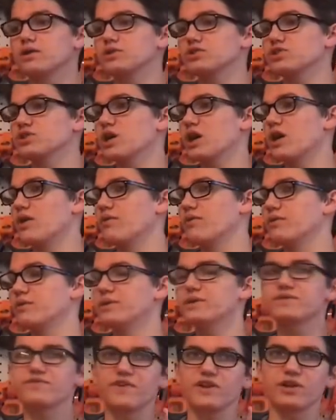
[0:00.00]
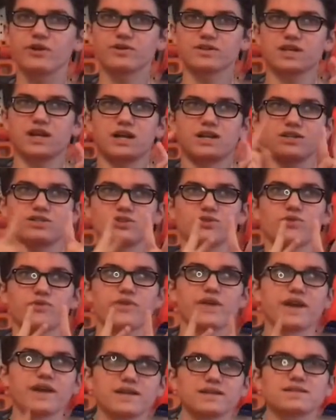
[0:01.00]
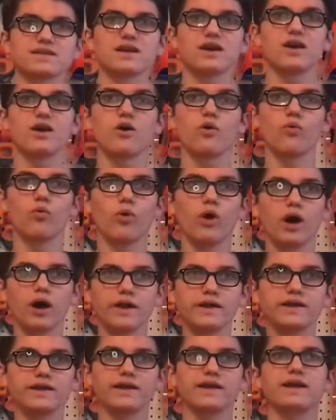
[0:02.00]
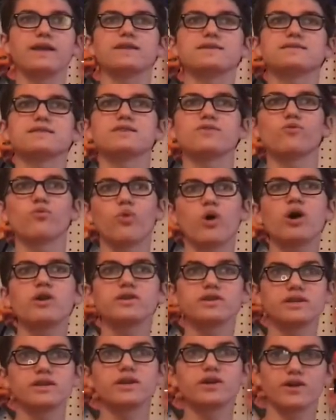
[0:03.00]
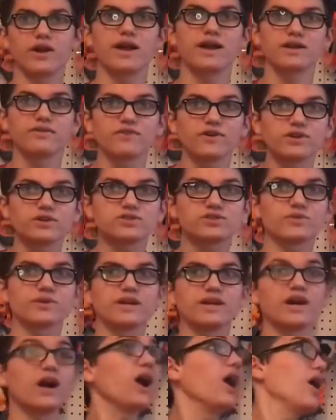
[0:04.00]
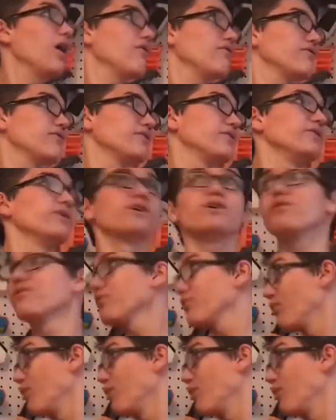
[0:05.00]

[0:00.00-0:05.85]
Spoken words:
So, this video is kind of two things. One, it is the 1 year anniversary of the Nerf